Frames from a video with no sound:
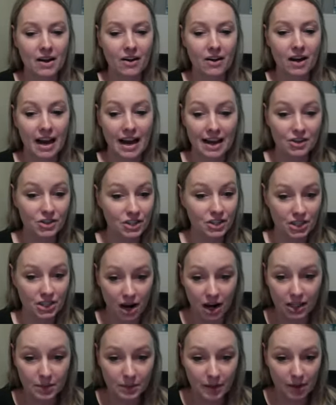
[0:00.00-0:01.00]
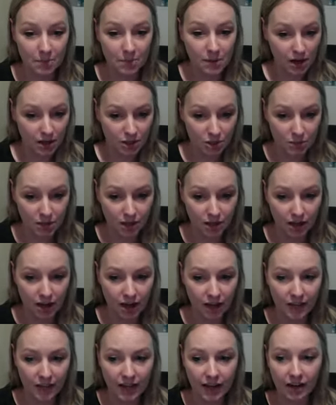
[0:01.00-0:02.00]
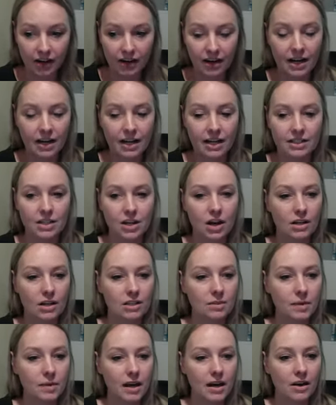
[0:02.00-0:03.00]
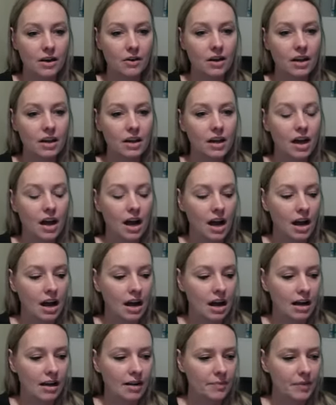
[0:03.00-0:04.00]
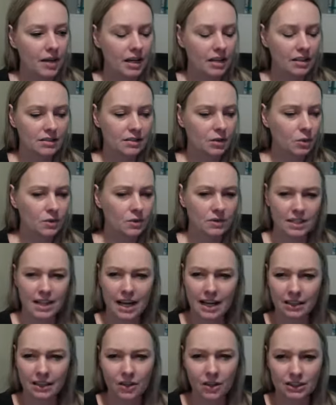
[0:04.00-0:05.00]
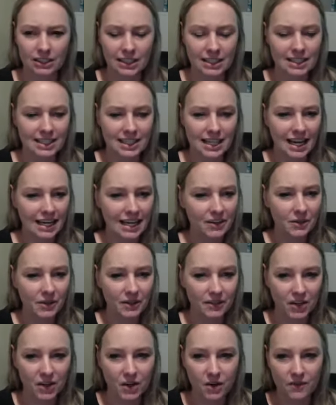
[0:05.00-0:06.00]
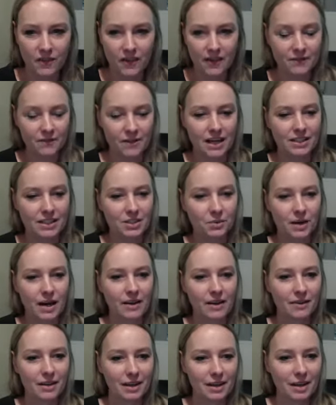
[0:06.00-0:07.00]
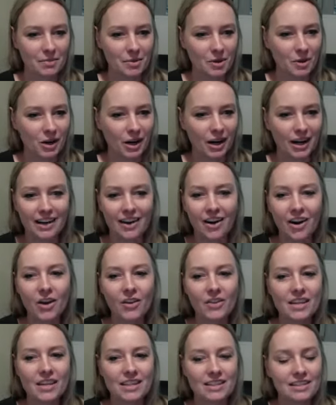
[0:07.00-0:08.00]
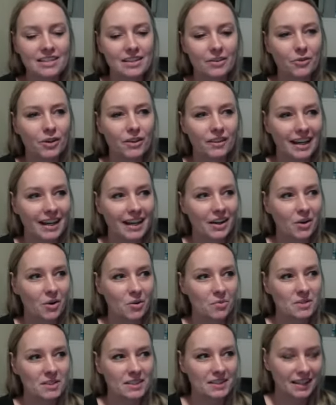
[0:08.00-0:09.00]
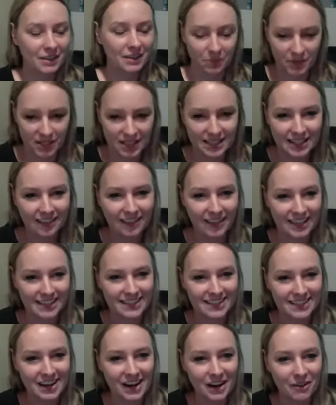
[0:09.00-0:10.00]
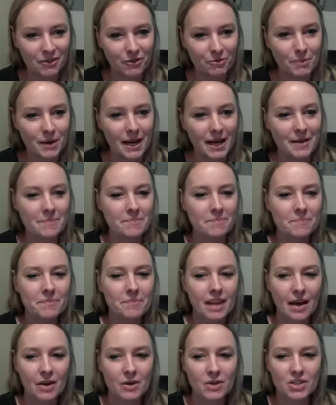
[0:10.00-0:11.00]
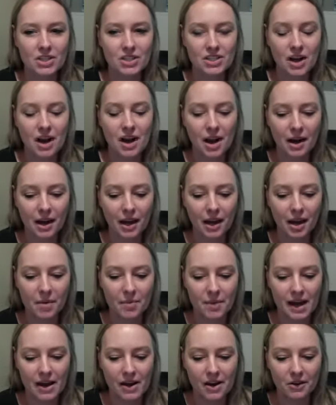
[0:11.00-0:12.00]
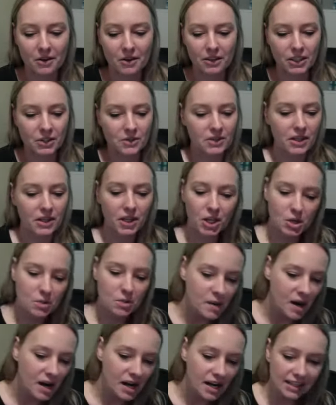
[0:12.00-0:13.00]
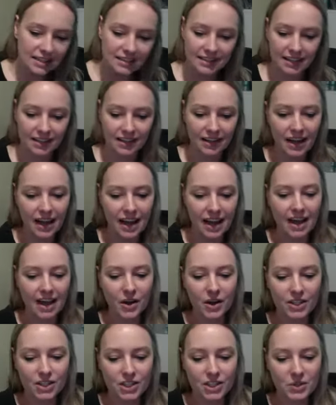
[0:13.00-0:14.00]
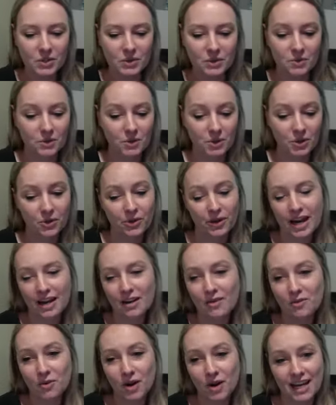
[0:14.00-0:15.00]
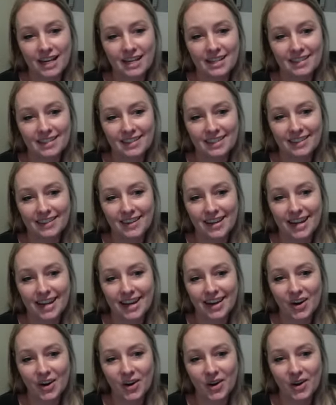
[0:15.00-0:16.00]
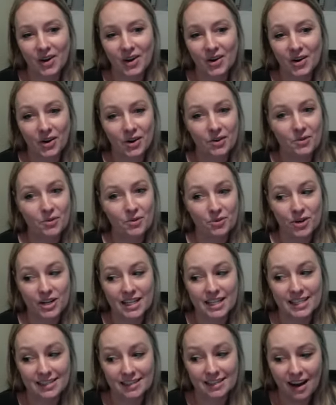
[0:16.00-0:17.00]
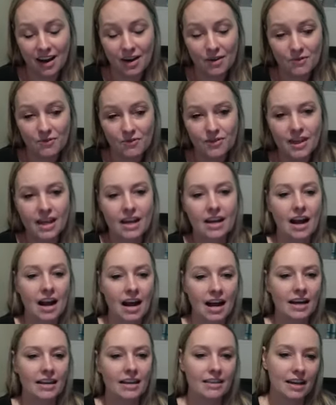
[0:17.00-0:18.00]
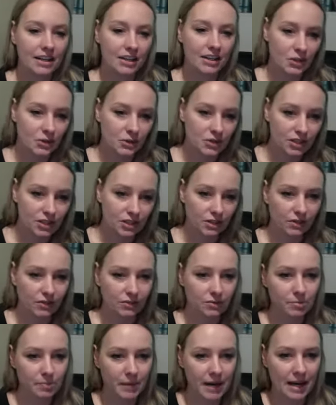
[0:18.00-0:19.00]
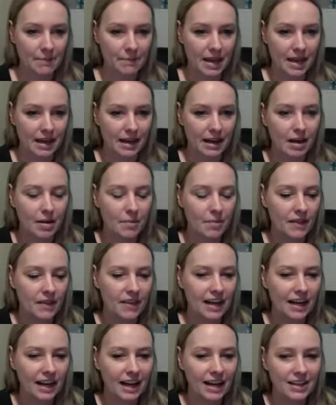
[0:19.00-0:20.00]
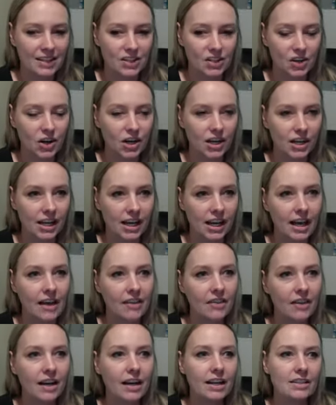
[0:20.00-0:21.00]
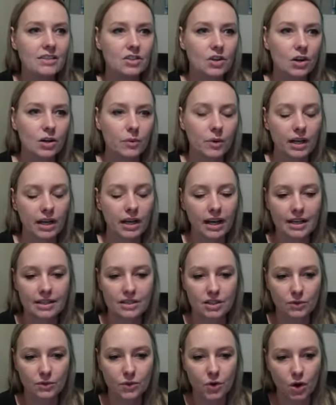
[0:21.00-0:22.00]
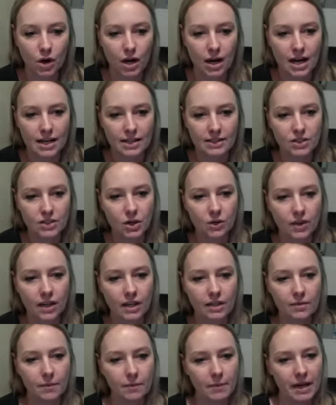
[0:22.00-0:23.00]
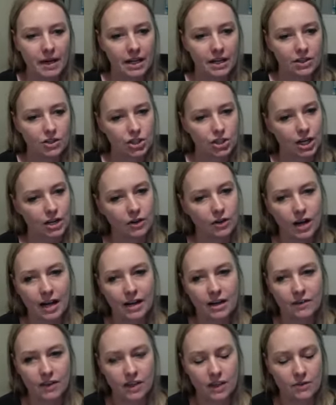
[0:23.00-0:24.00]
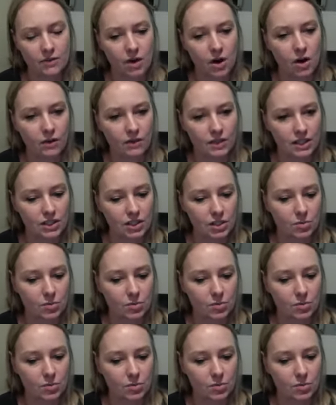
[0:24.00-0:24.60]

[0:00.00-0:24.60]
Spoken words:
actually talked about Poshmark on there. And I talked about an old site called Listy. I don't even know if that's around anymore. And all these different, like almost like reselling stuff. But I was just talking about using coupons and just creative ways to like earn free stuff that I then use to buy makeup. And that kind of started it. And then I started working at Sephora. So then my channel kind of evolved into